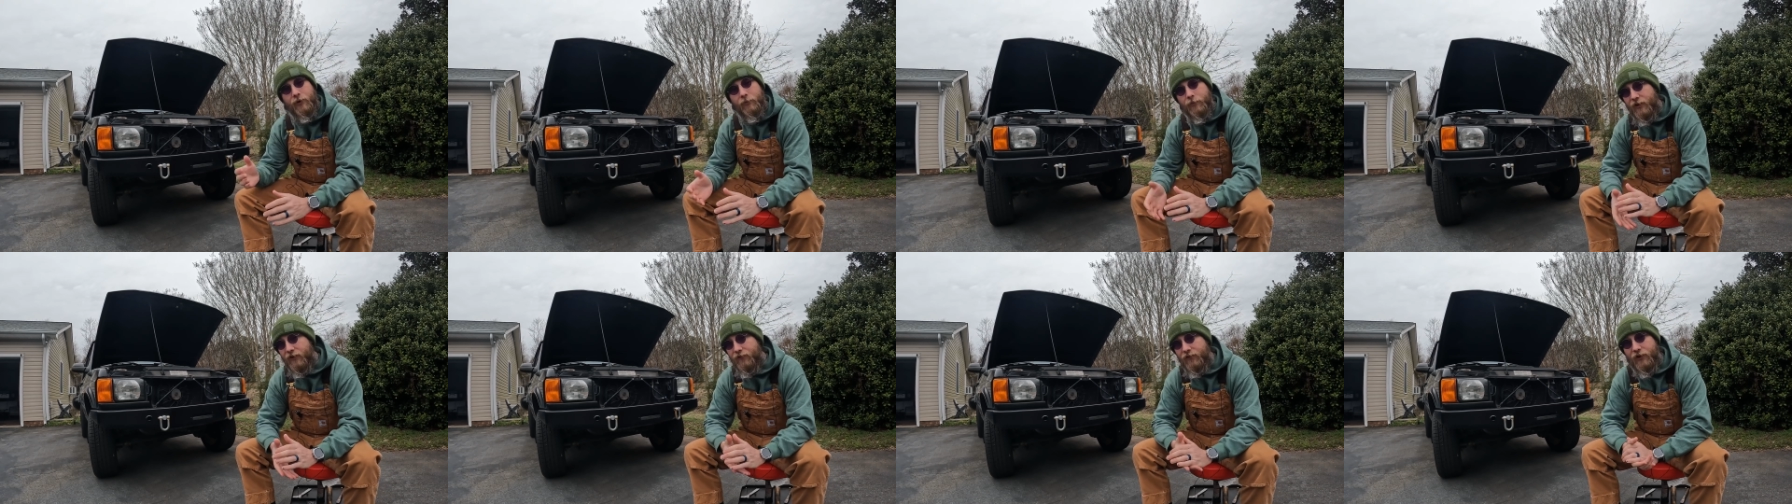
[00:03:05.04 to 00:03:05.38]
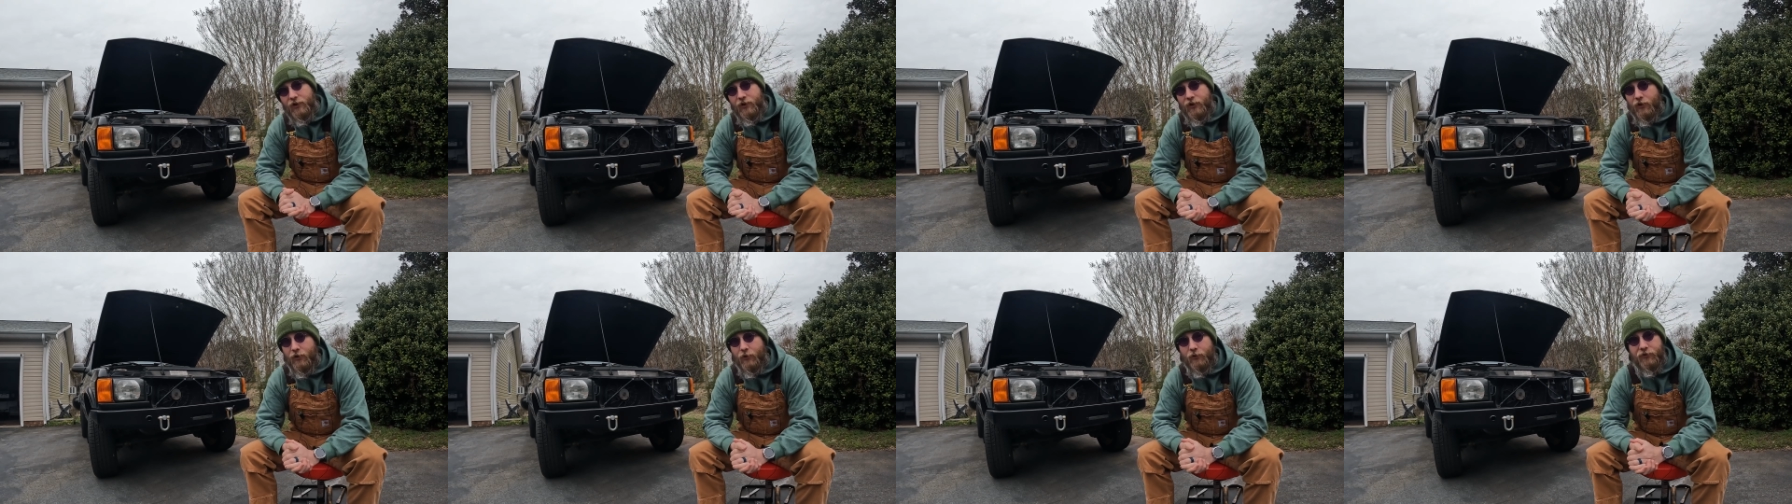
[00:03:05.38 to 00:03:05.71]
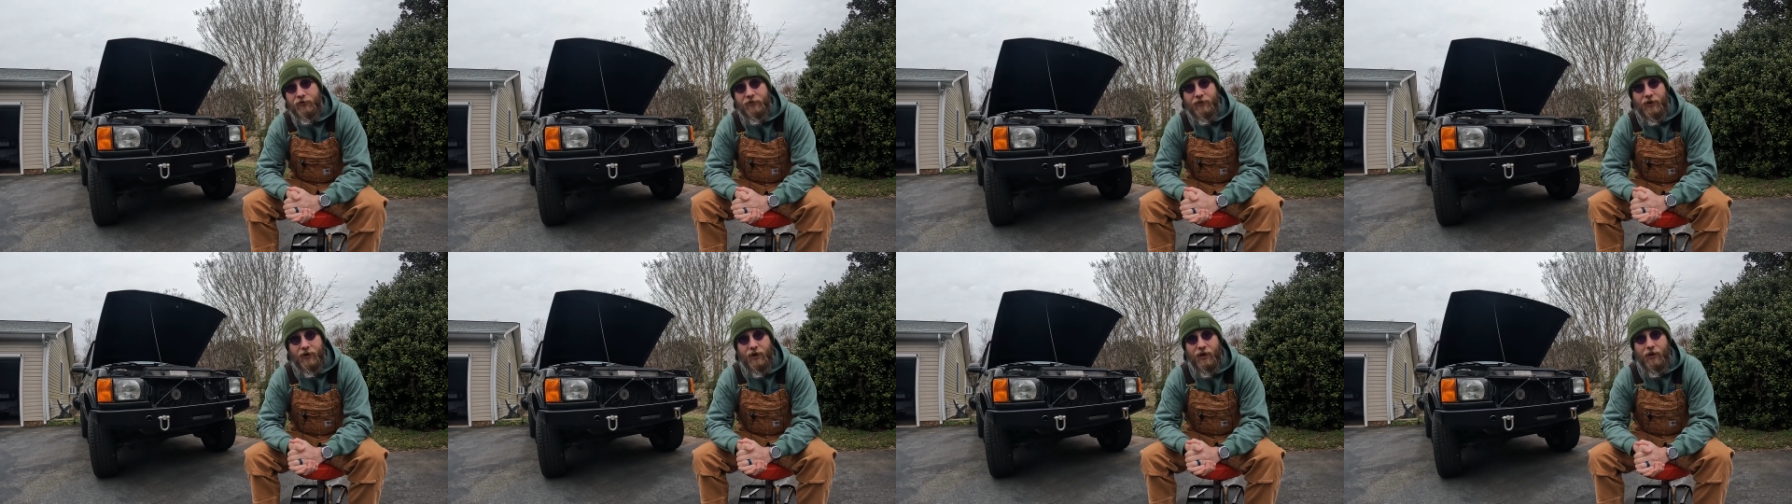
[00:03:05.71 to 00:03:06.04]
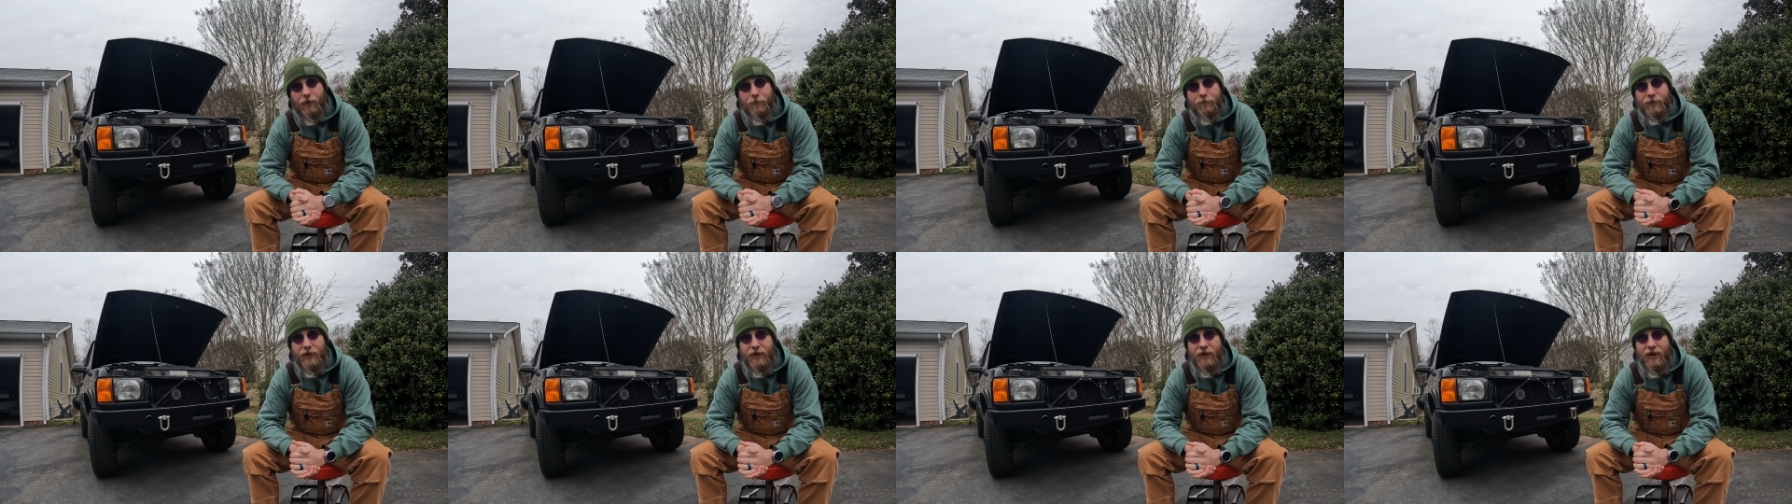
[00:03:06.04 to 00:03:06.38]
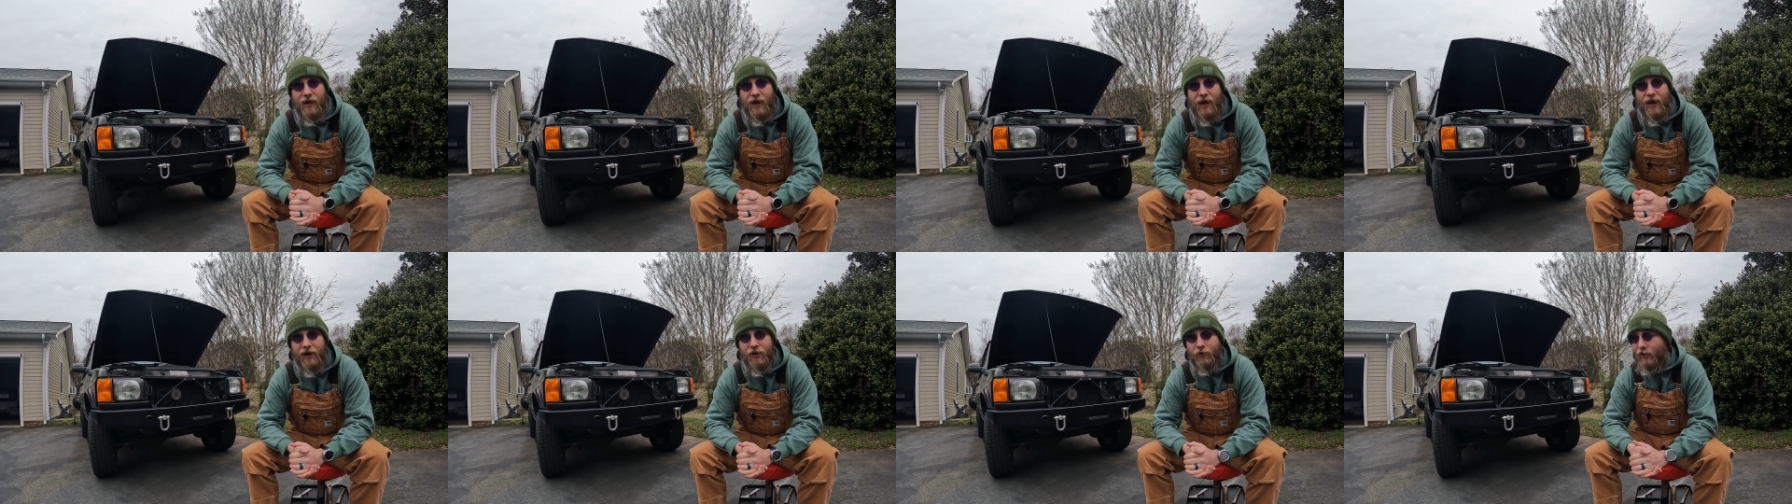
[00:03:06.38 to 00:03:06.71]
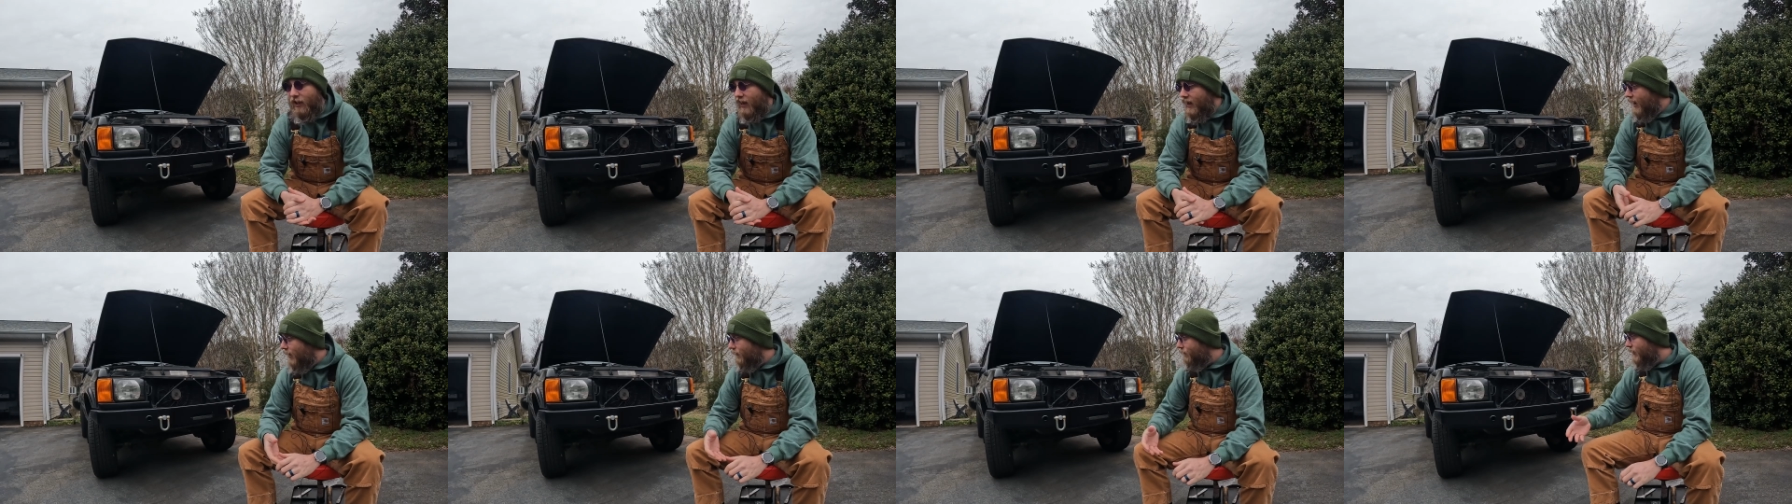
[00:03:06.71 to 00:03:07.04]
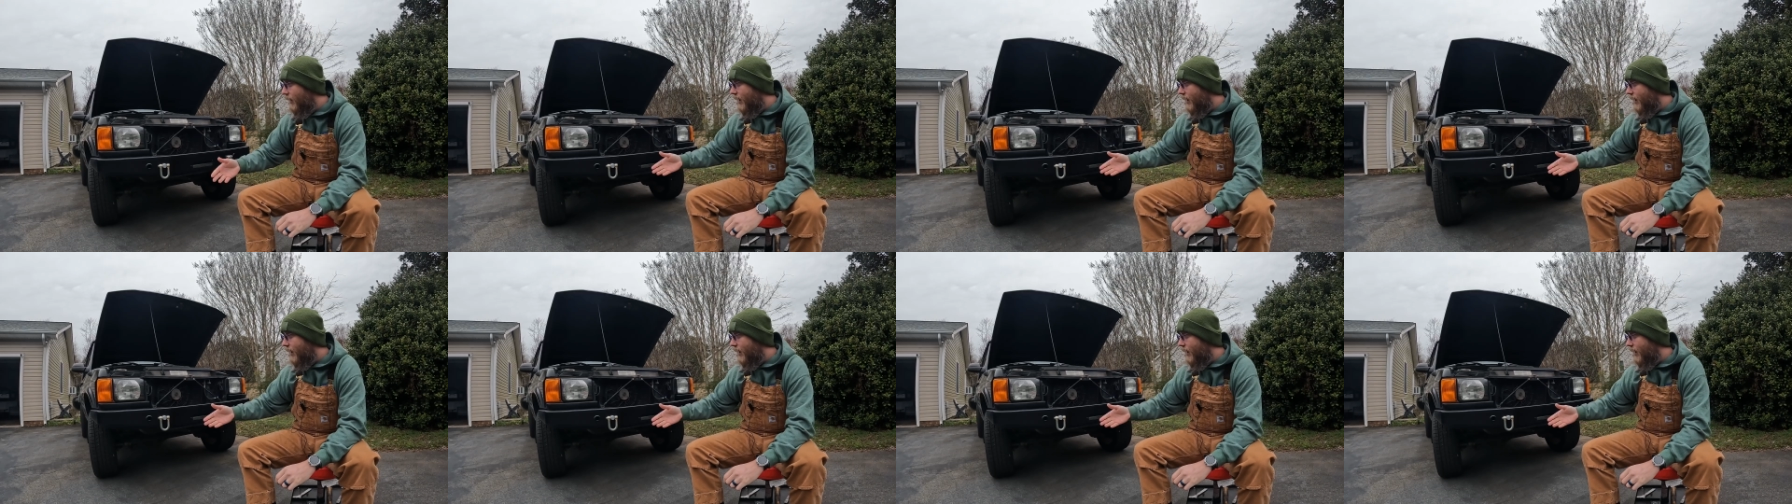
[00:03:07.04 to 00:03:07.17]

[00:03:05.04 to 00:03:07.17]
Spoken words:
it in my videos. I don't have